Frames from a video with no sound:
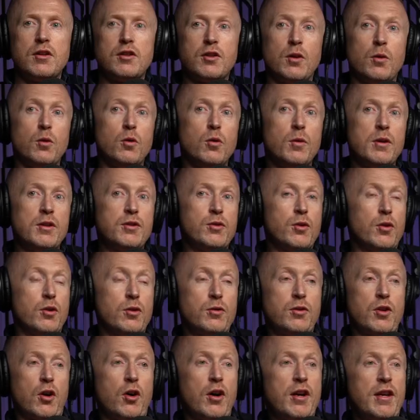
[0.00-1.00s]
So I always thought
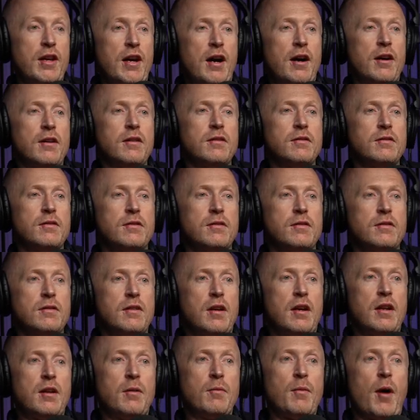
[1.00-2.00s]
I'd die young,
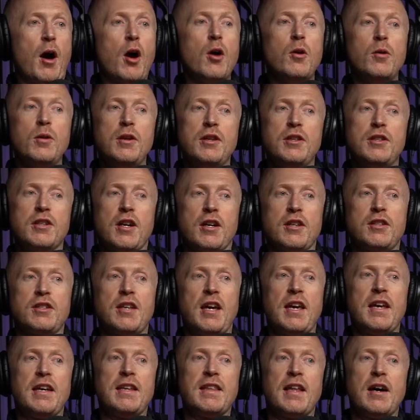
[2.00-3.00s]
and I'm only just
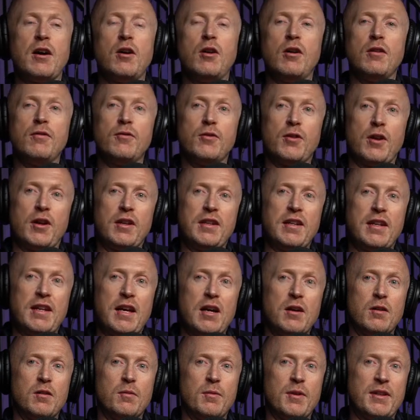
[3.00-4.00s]
shaking that off. Although it didn't
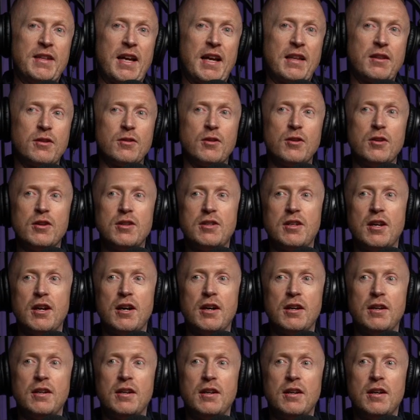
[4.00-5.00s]
help that my dad died
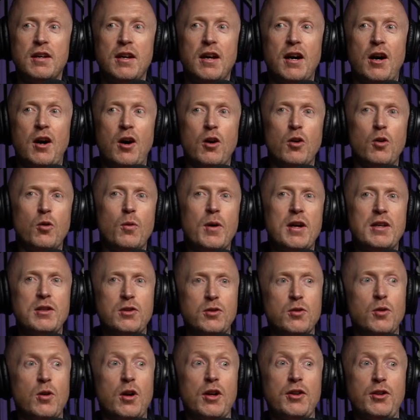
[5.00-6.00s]
young. I always
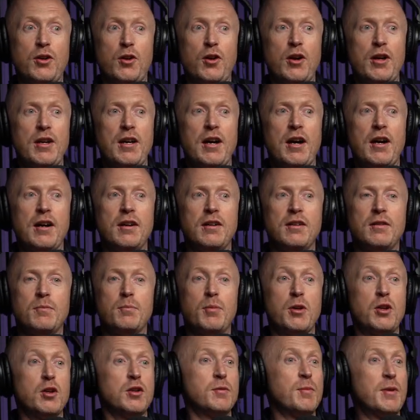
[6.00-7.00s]
thought I'd die young
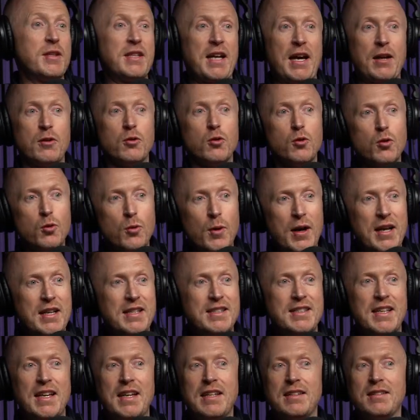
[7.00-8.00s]
because my dad
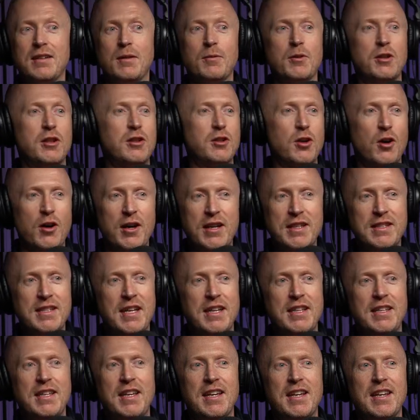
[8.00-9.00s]
always said I'm going to die in
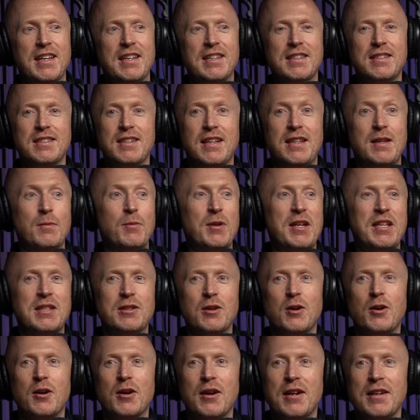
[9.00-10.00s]
ten years, and then when he
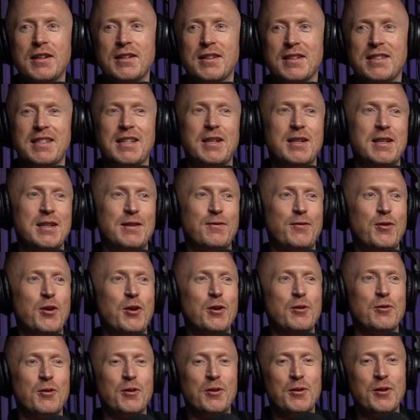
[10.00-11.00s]
died, I said at his
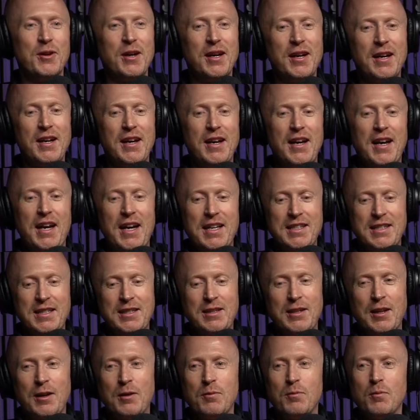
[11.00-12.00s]
funeral, I said,
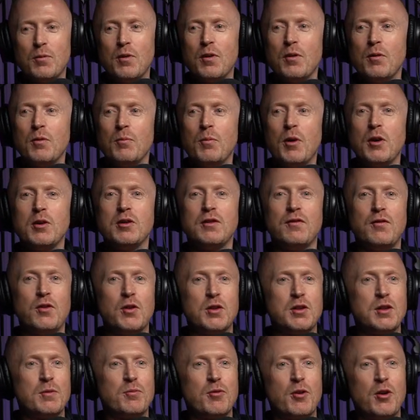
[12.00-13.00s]
you know, most of you
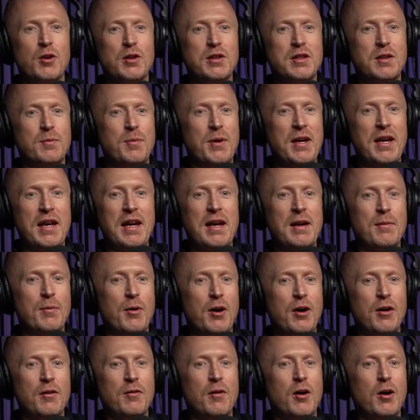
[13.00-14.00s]
are surprised to be here, but
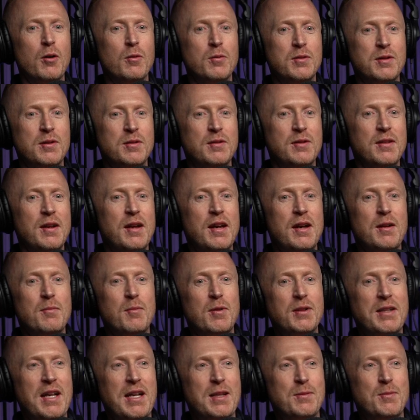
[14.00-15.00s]
I, I was.
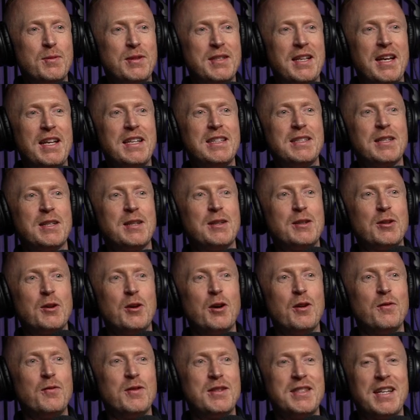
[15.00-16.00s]
My dad's been saying he's going to
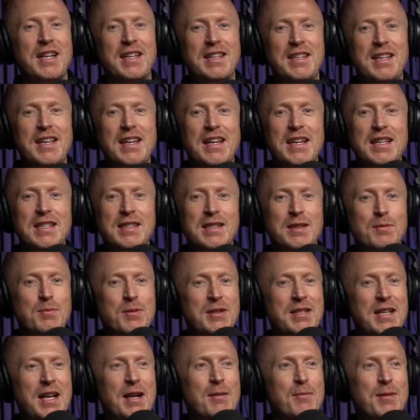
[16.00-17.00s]
die for ten years, and he's
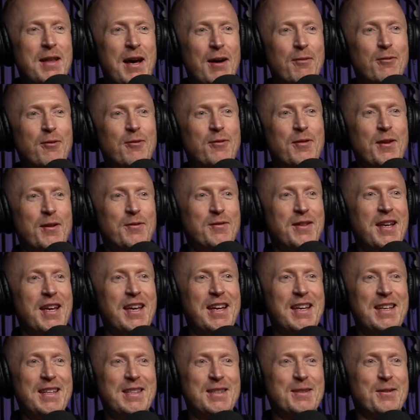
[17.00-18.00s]
been telling me that for fifteen.